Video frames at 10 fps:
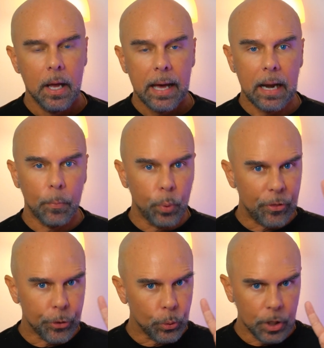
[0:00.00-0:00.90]
And I
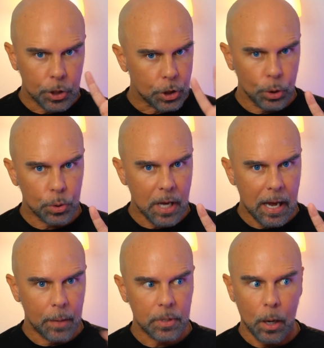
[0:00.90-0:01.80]
went through this 2
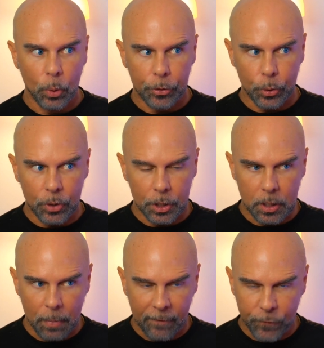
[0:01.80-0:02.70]
times. I went through this
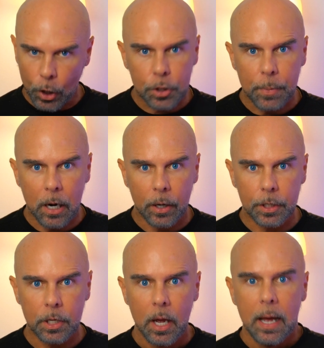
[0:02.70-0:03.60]
in my first
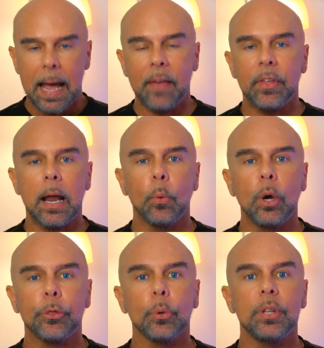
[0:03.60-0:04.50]
marriage, and then I
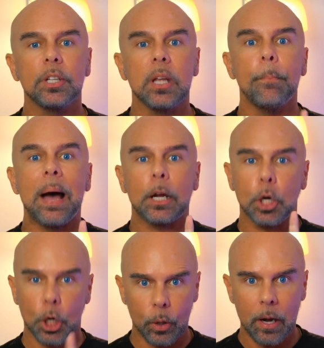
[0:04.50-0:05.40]
went through this in my
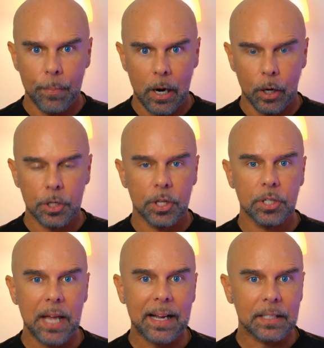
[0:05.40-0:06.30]
current marriage. The
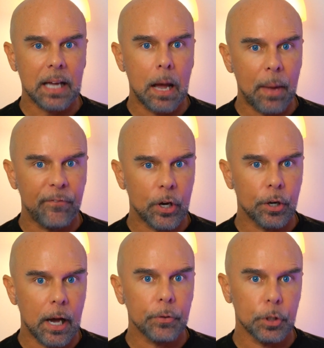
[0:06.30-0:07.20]
second time I
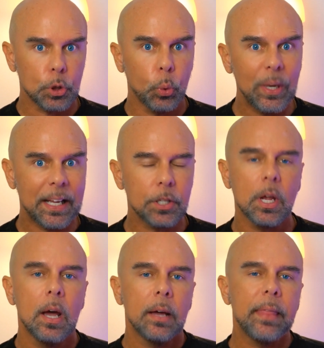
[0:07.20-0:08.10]
figured out the
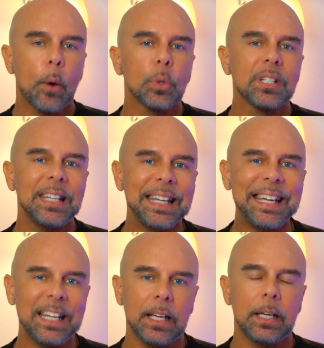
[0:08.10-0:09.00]
tweaks that was
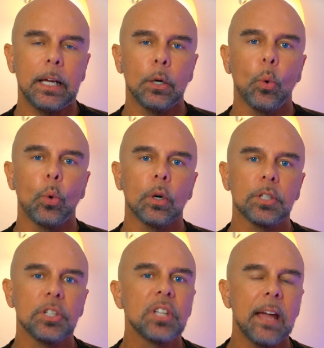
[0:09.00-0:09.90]
needed in order
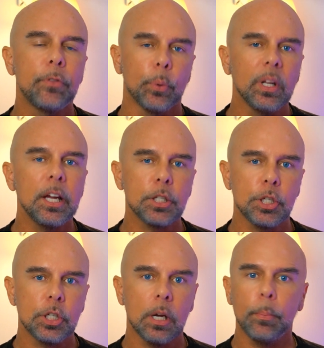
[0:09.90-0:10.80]
to save the
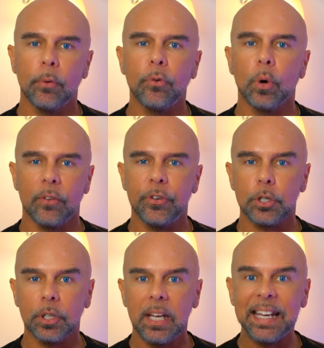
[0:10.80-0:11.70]
relationship before it
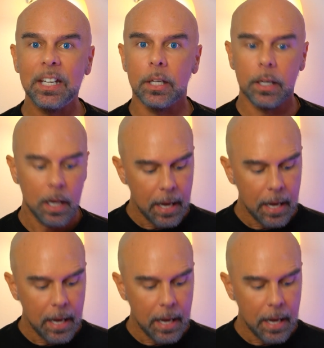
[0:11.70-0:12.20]
officially ended.